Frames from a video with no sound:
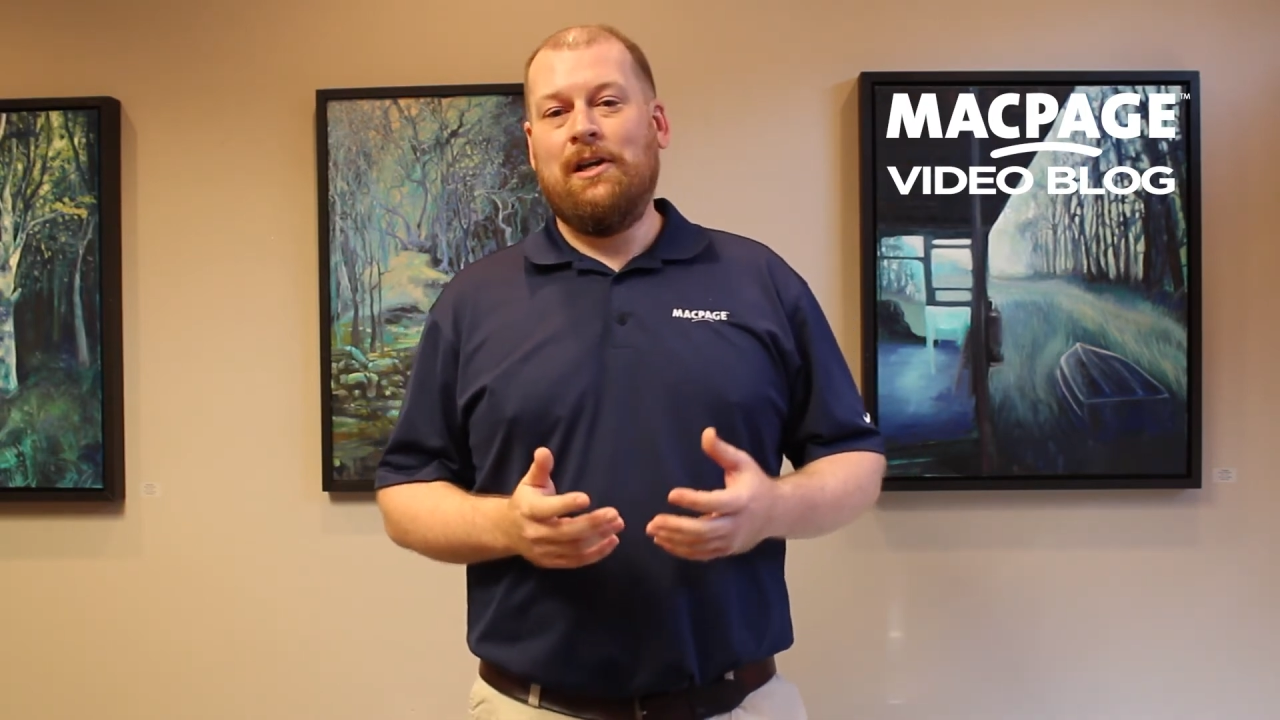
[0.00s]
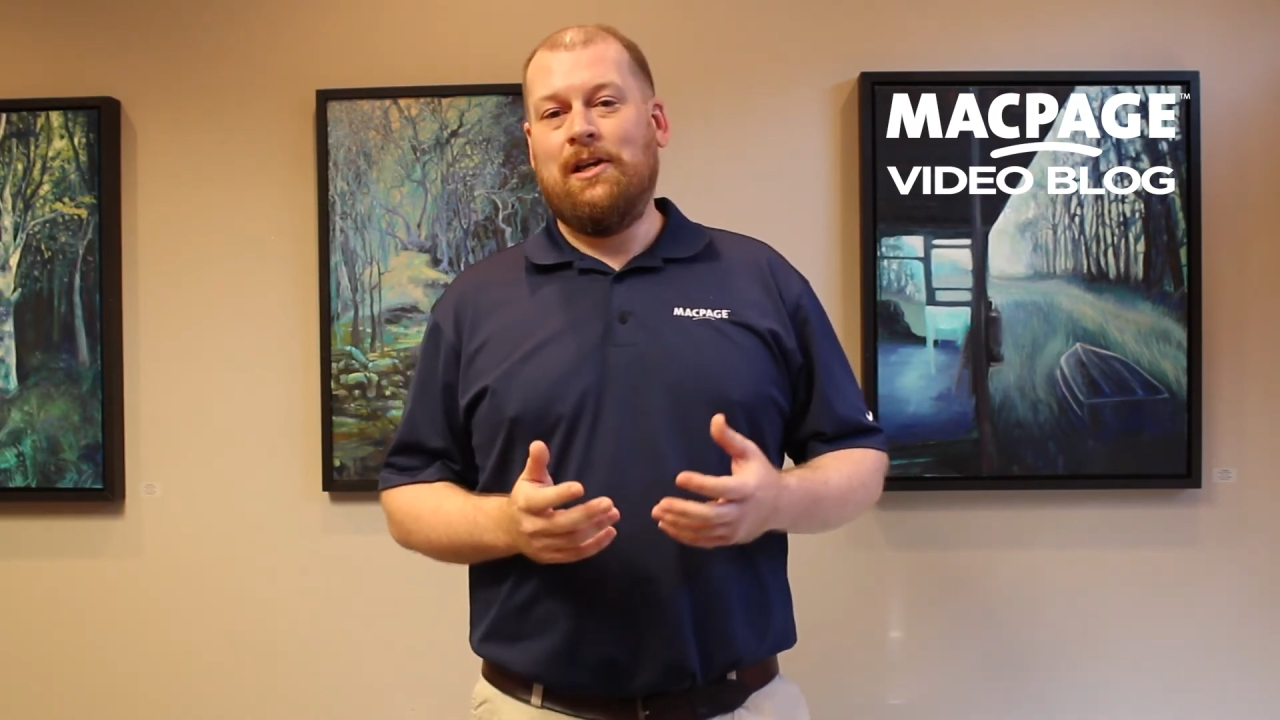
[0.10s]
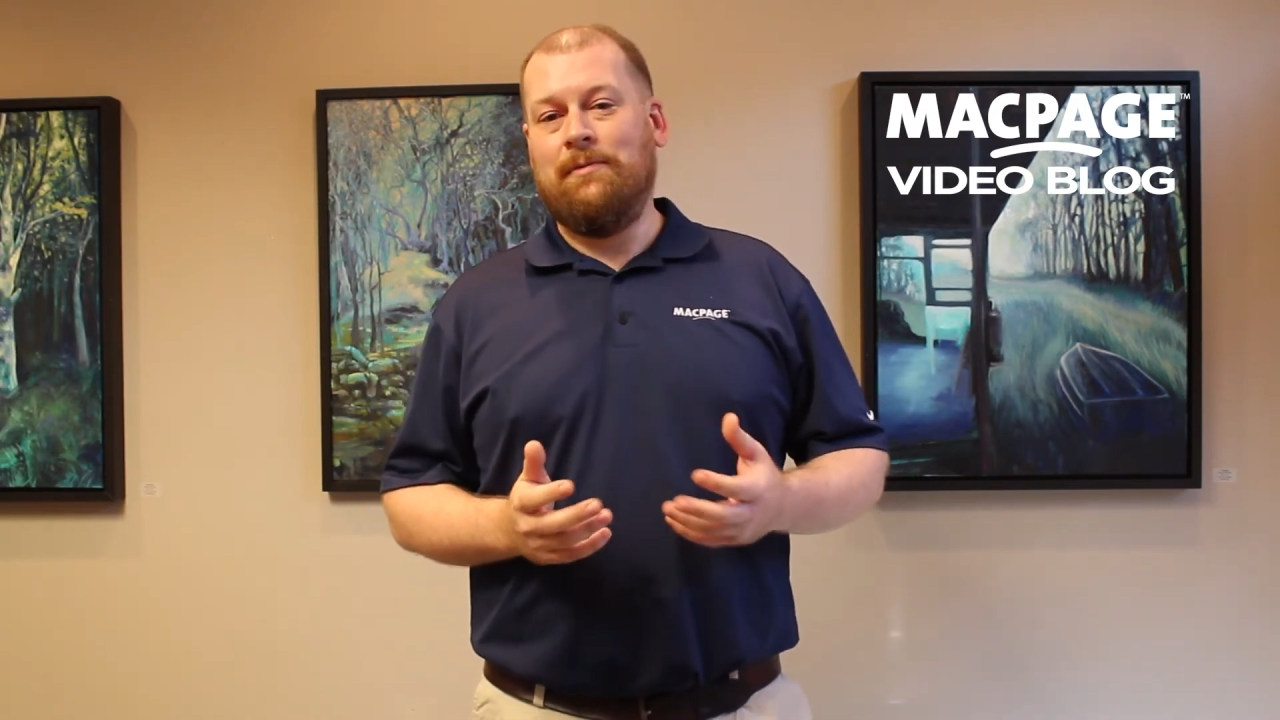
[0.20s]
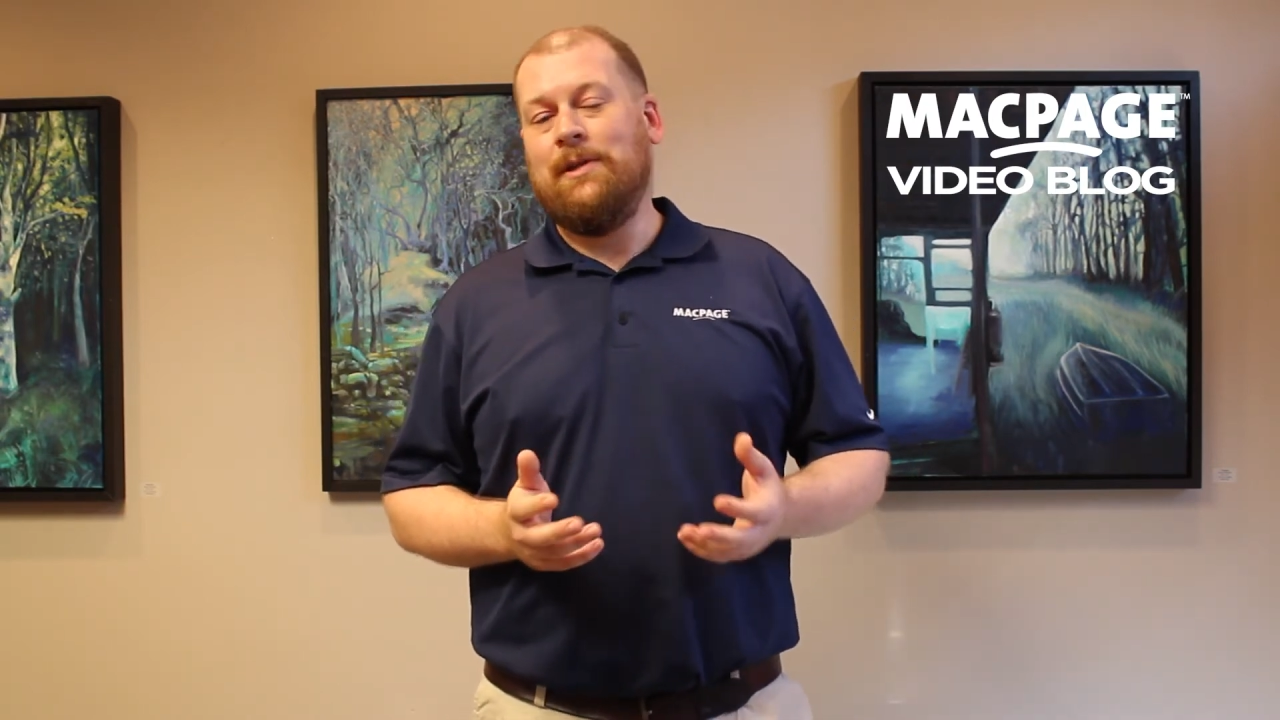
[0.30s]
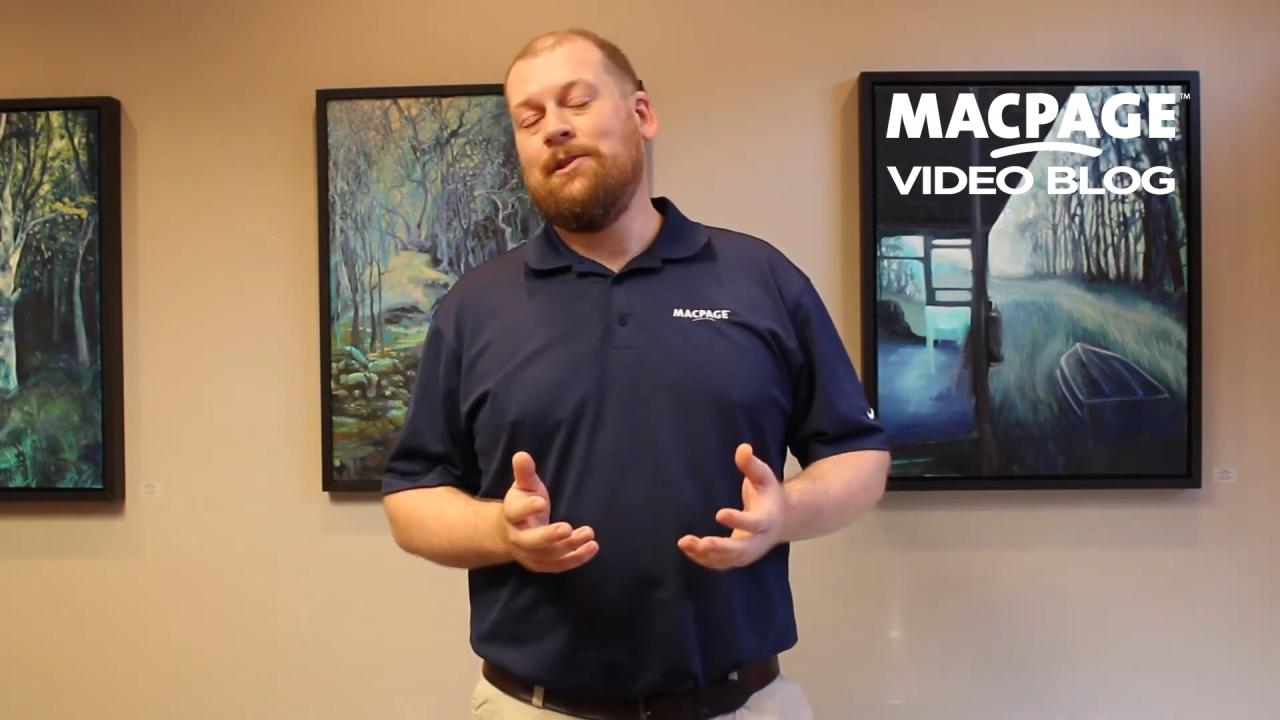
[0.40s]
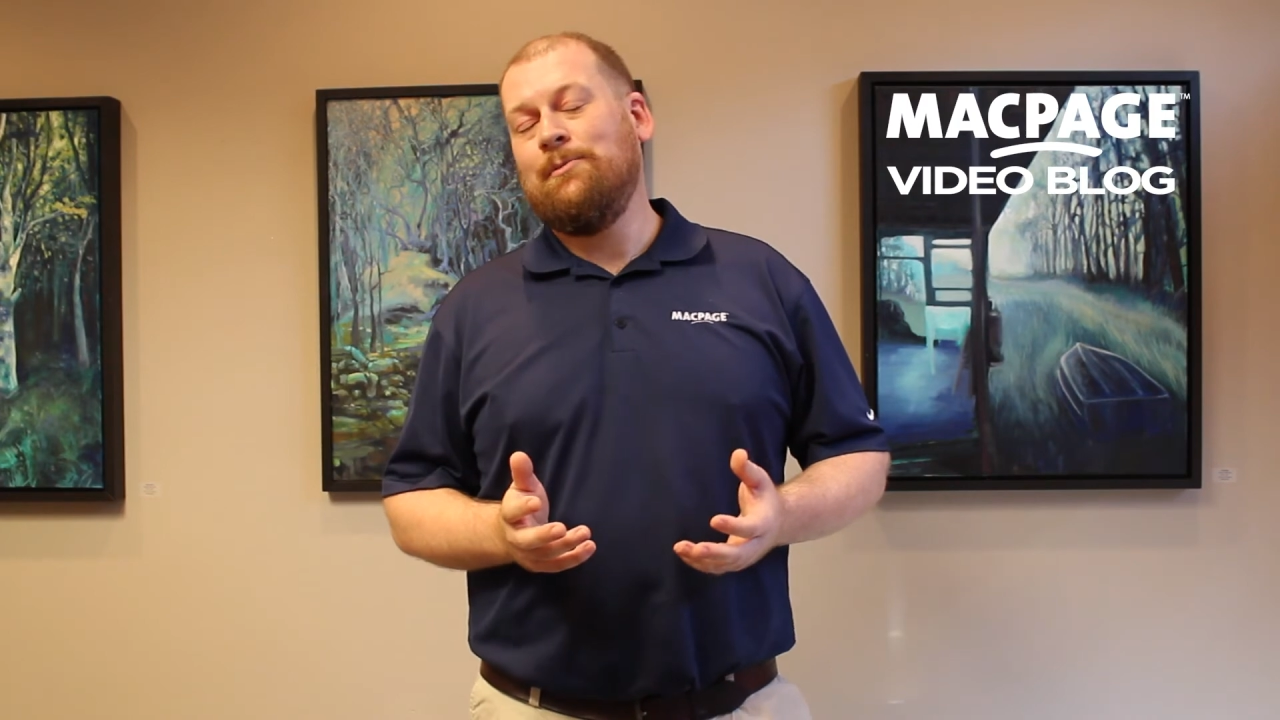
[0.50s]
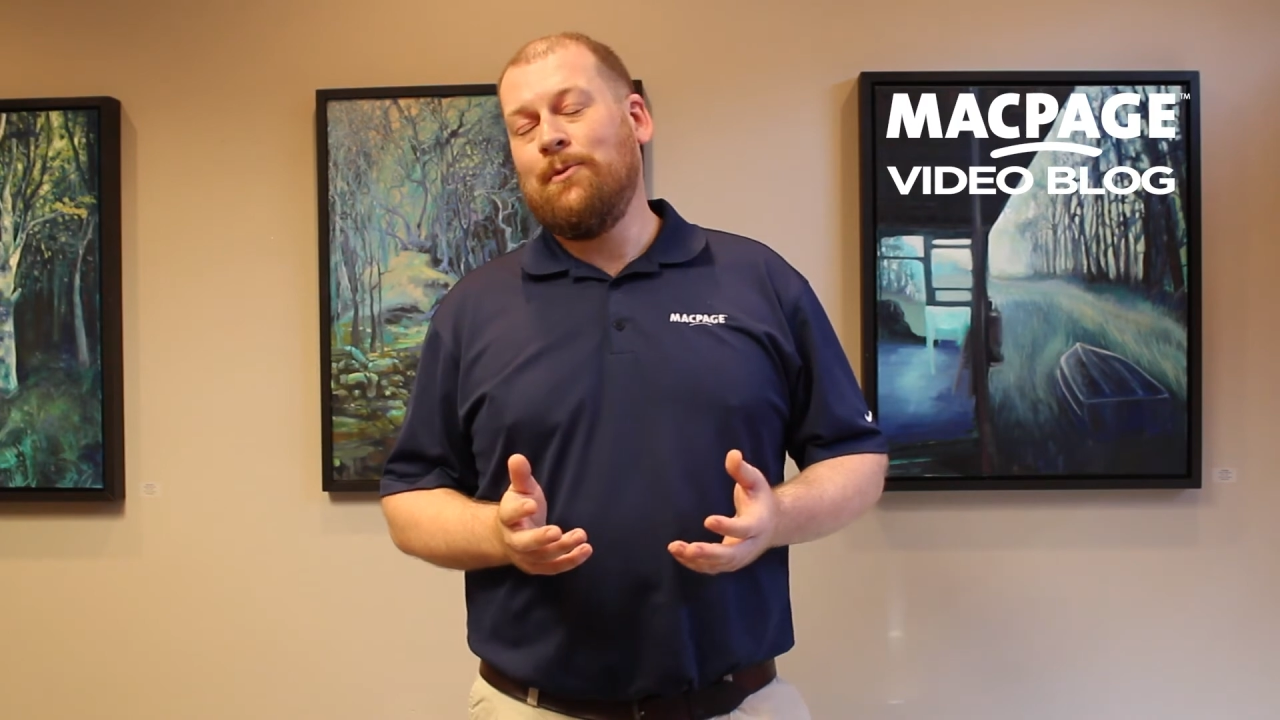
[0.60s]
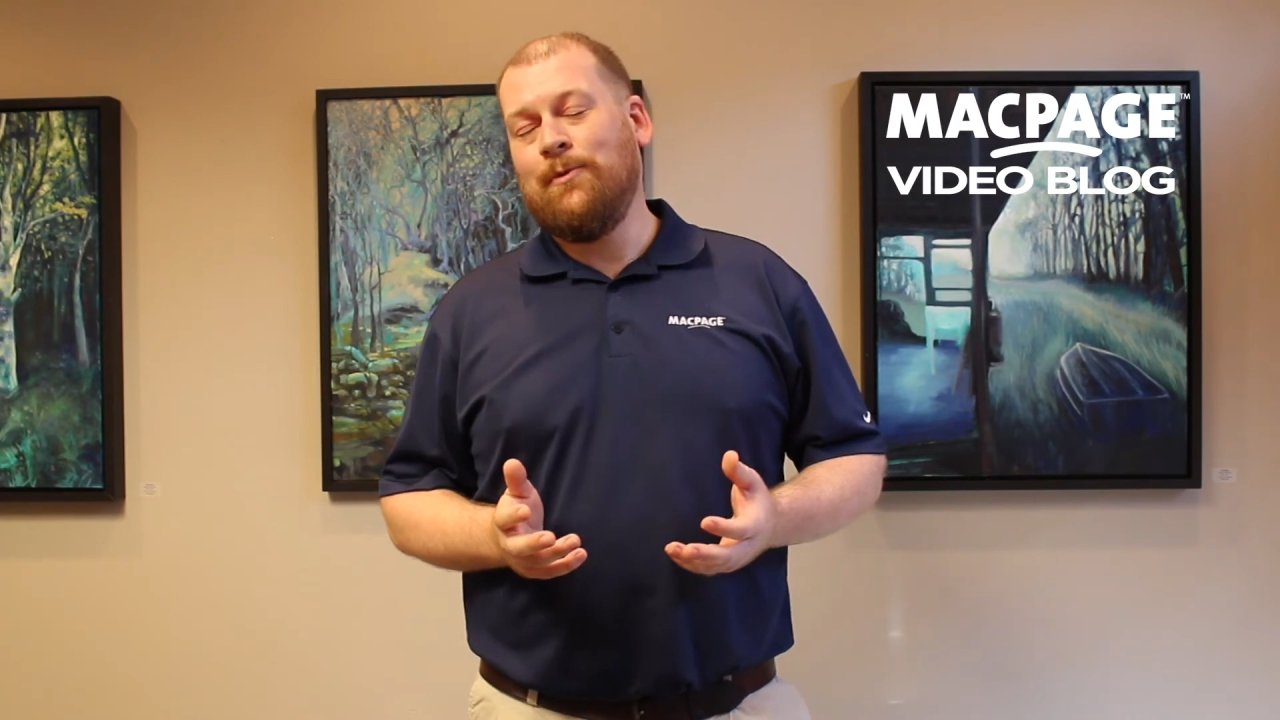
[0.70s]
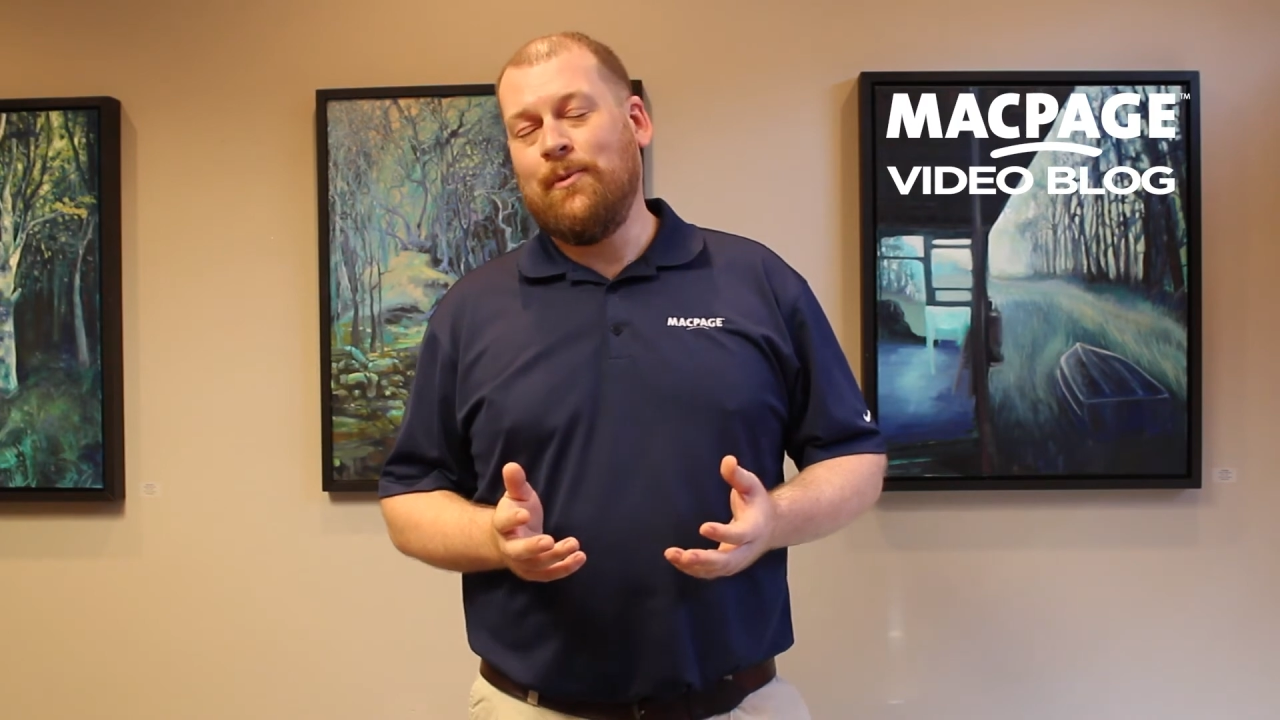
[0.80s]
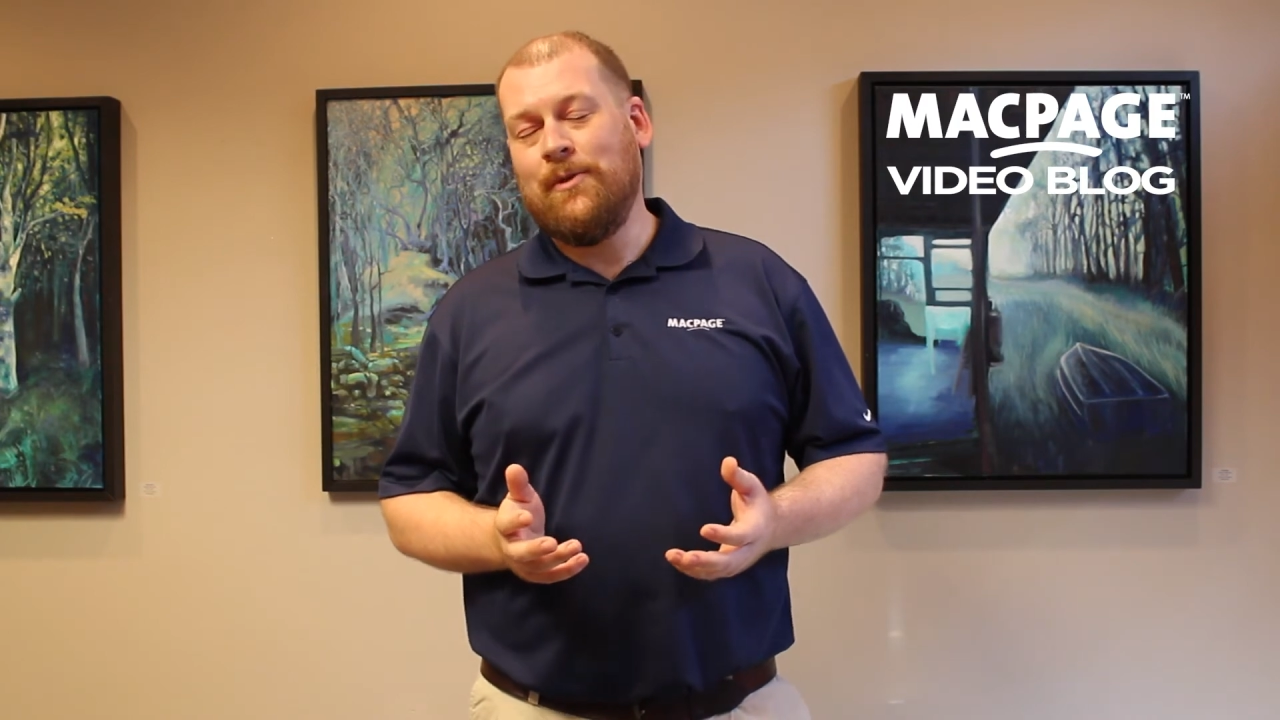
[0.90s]
if they did
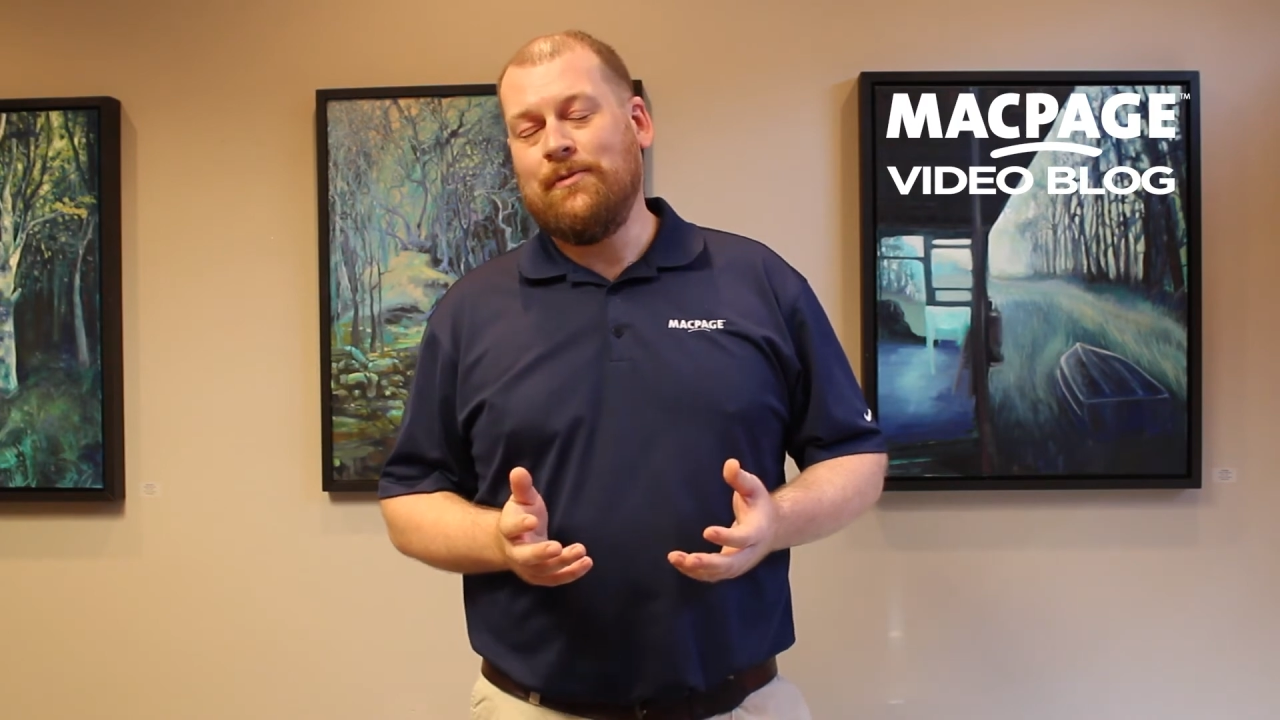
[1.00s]
perform